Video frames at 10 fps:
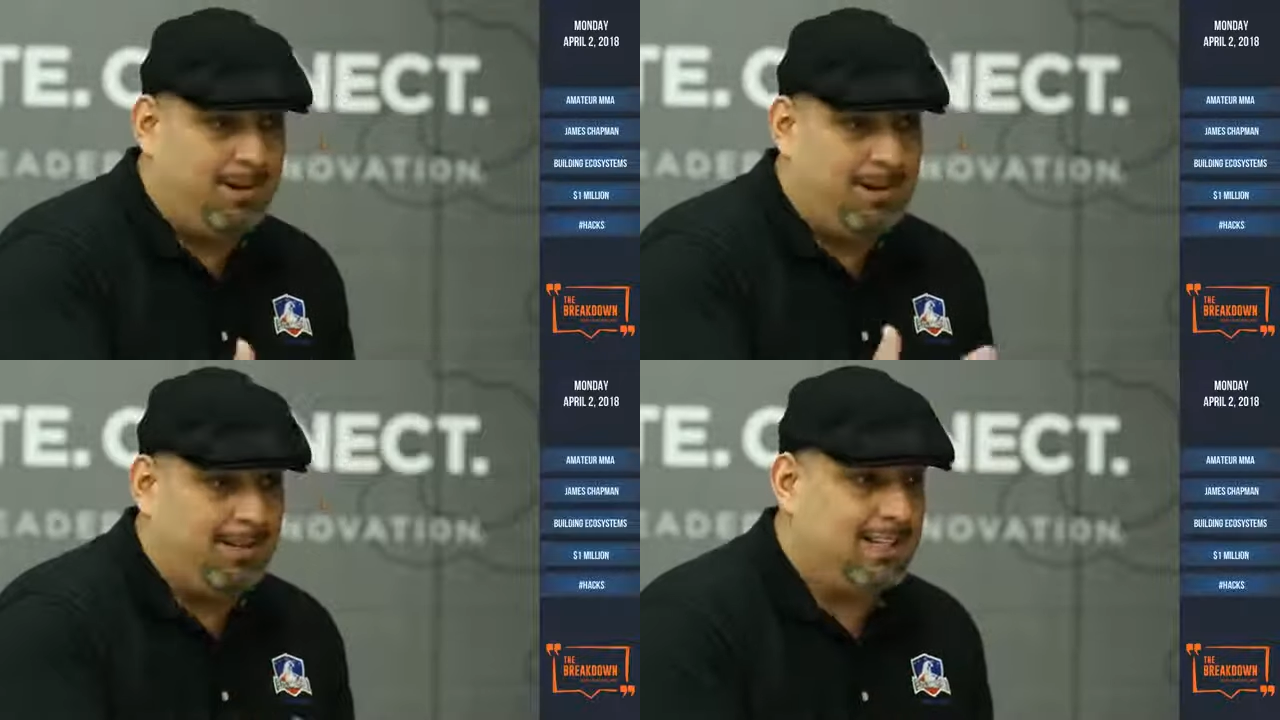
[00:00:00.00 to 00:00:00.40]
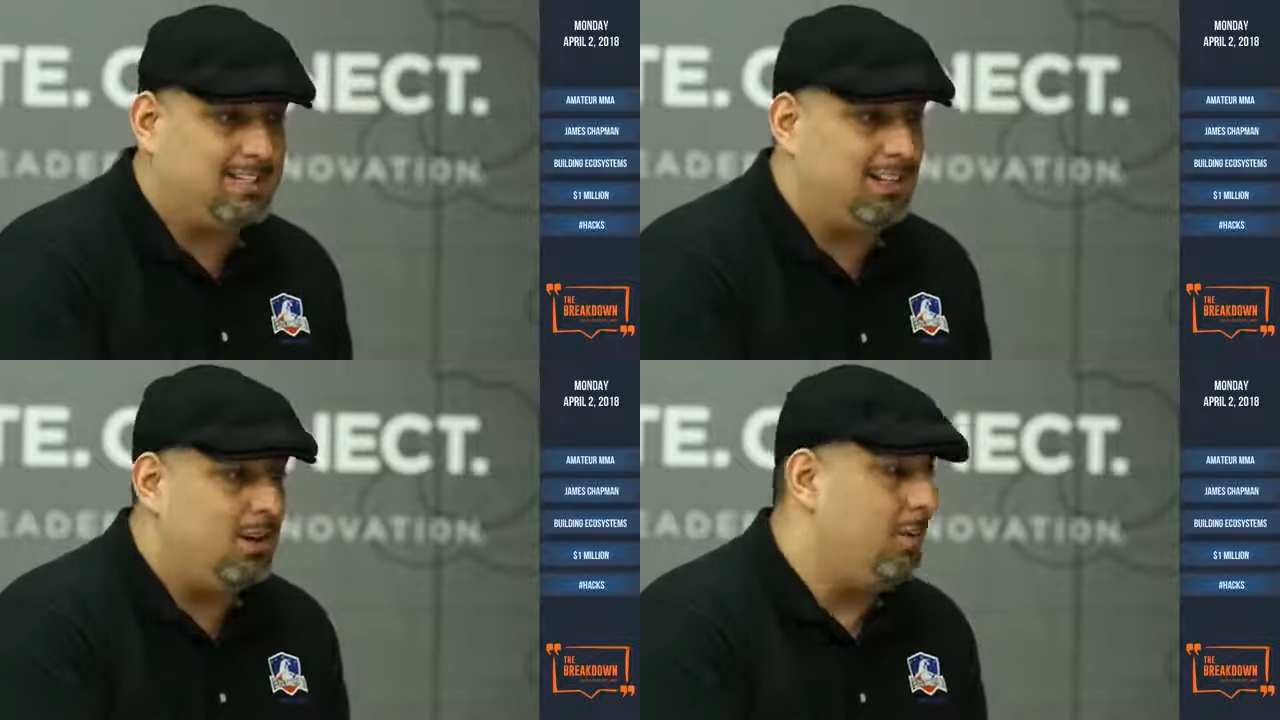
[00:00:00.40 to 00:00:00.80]
Next
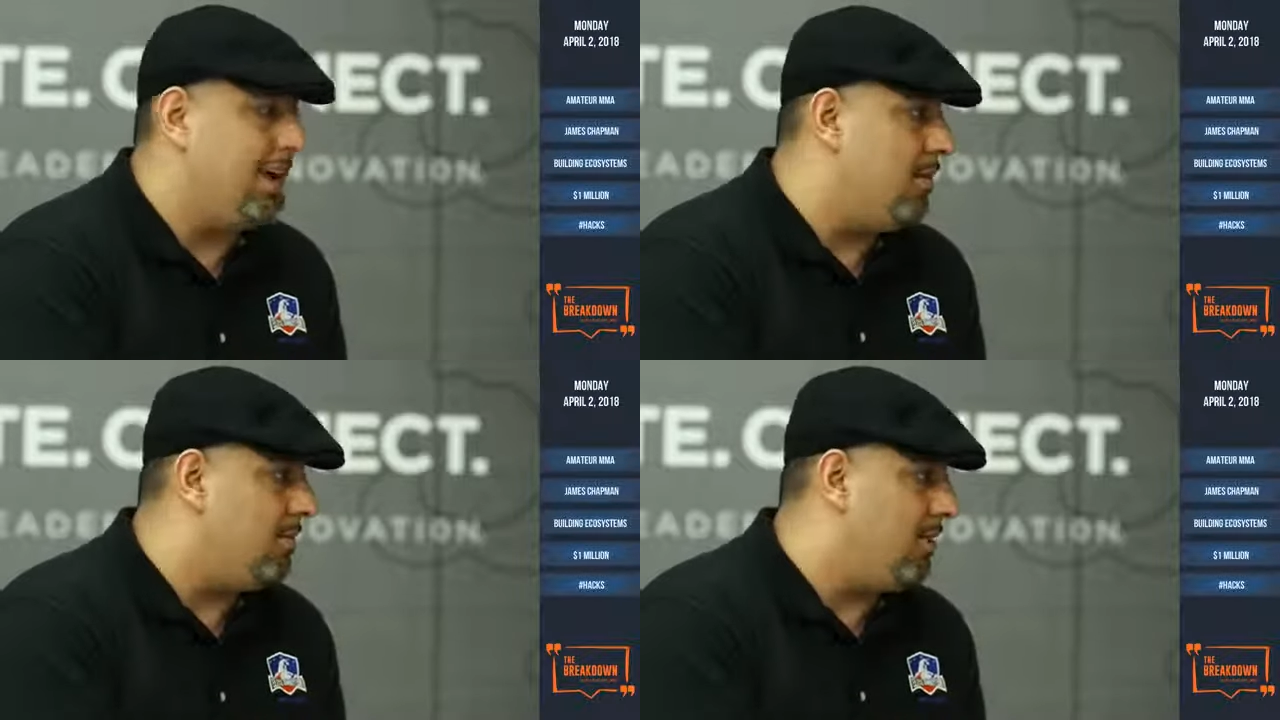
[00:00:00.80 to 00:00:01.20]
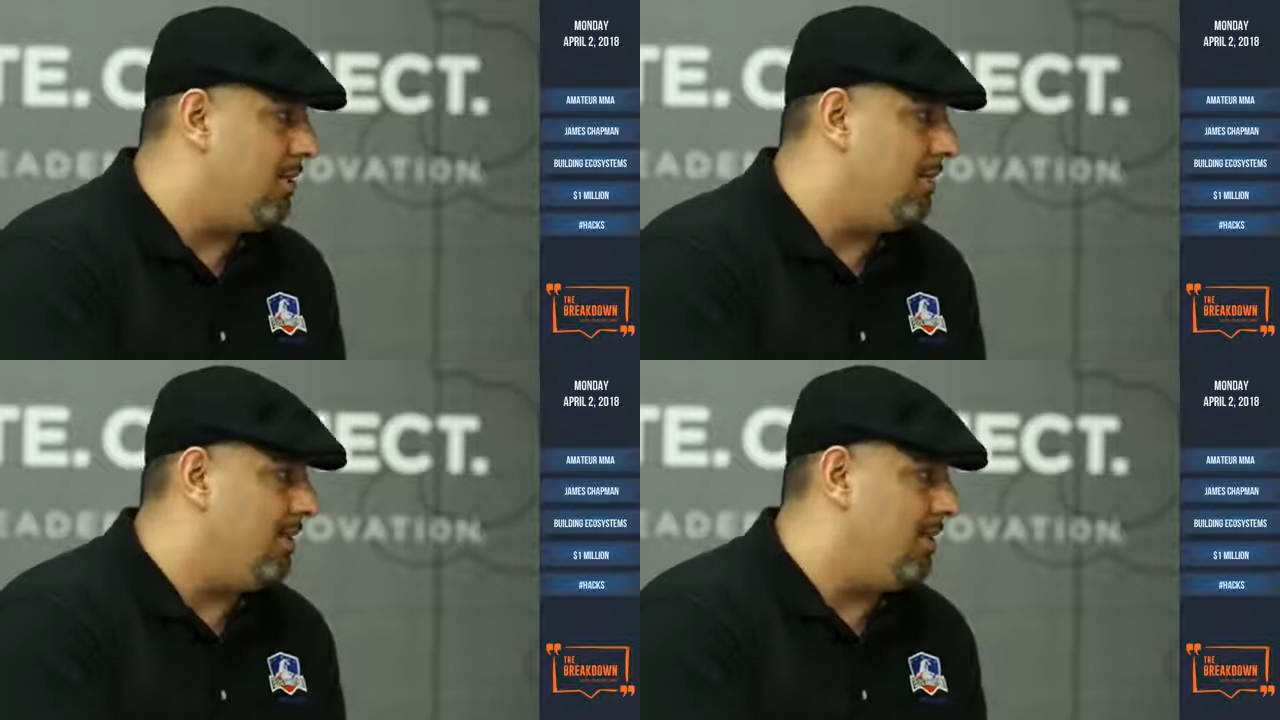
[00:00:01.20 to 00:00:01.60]
thing you know, we got over
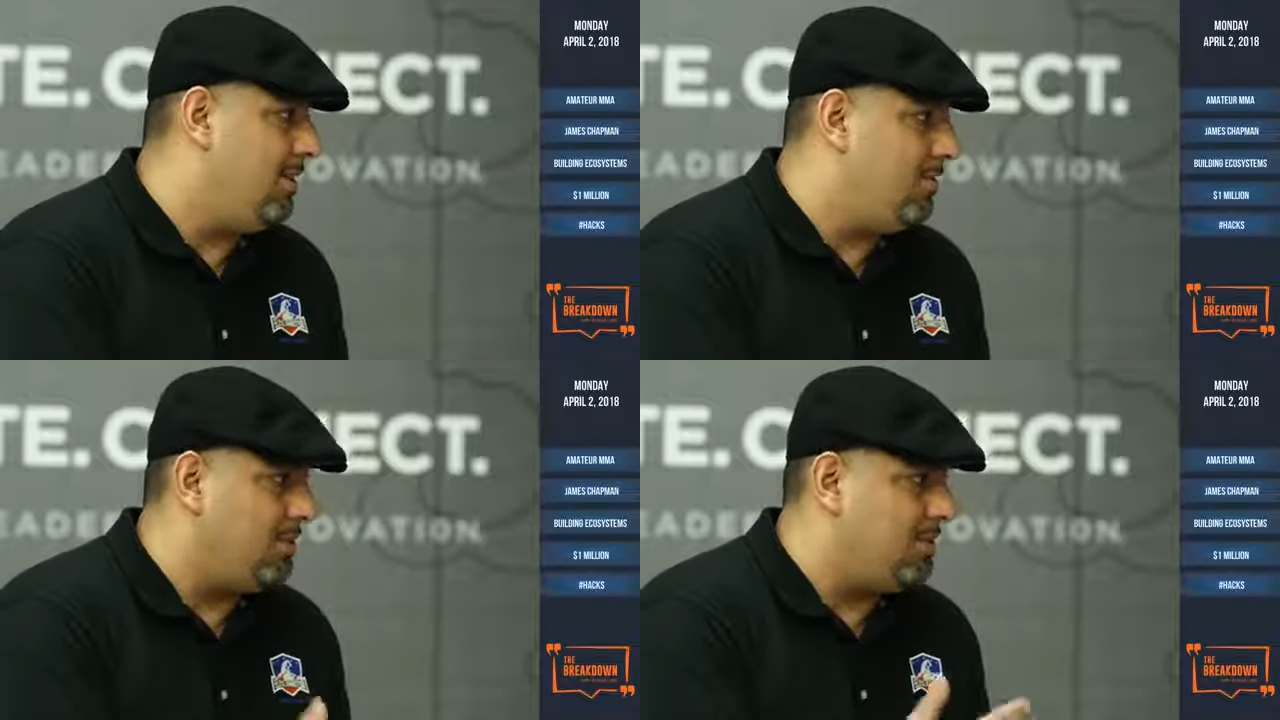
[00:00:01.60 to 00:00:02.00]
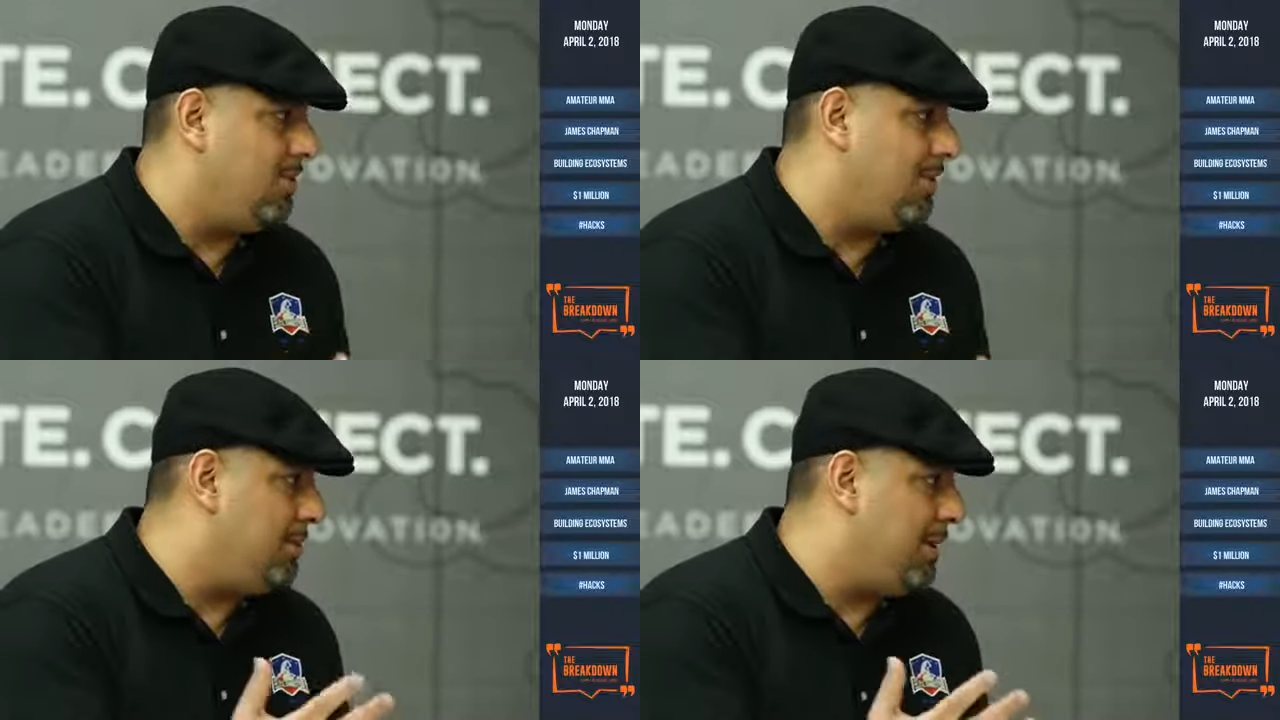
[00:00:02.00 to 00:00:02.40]
100, over
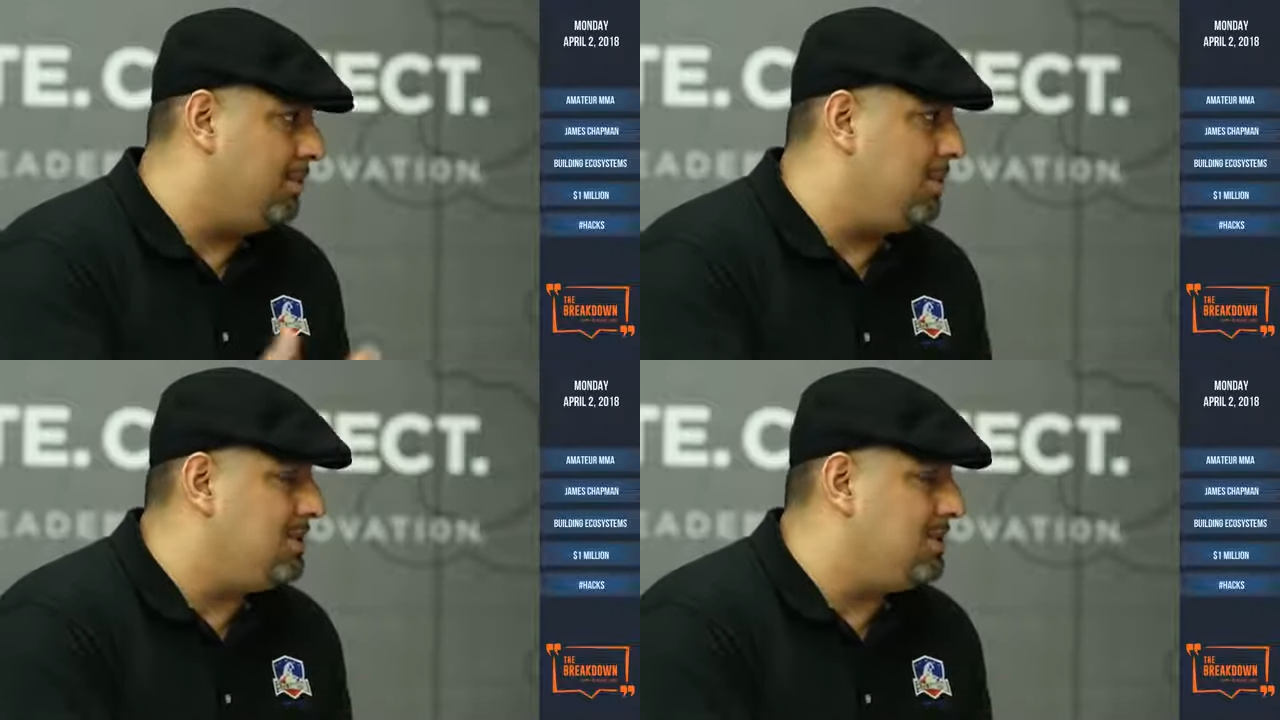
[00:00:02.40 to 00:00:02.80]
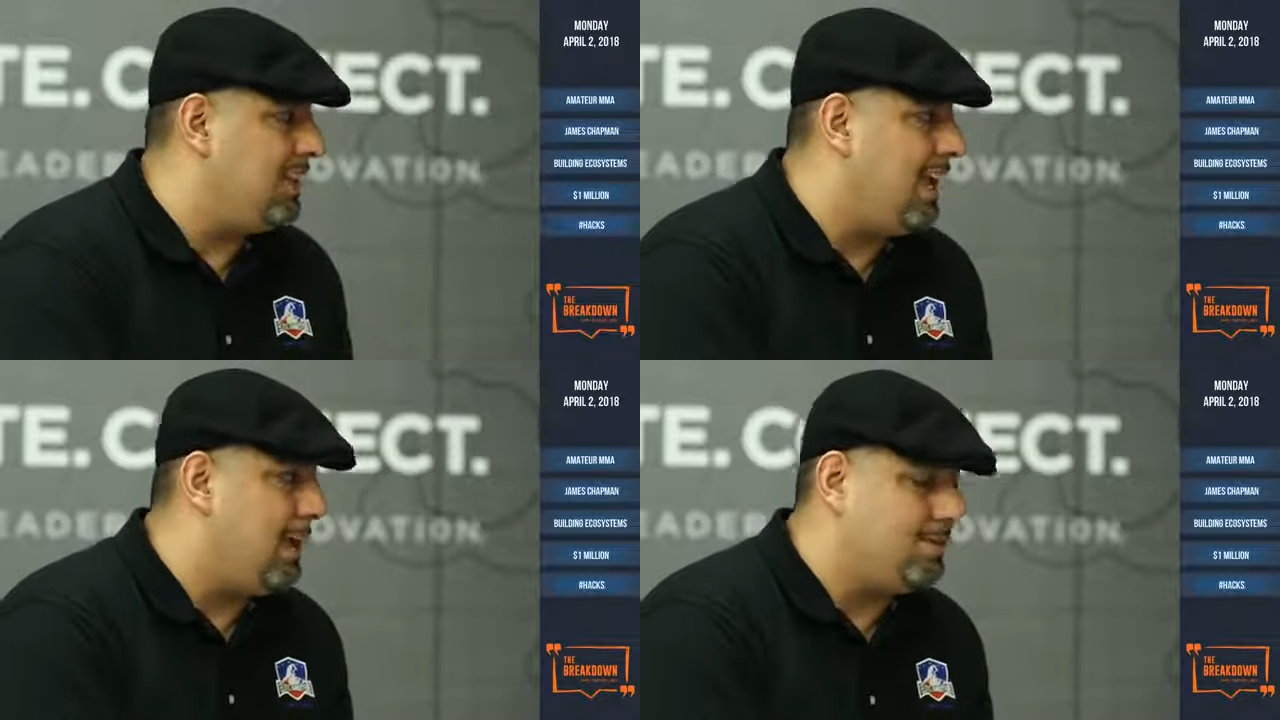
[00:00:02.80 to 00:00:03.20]
200 people using the app.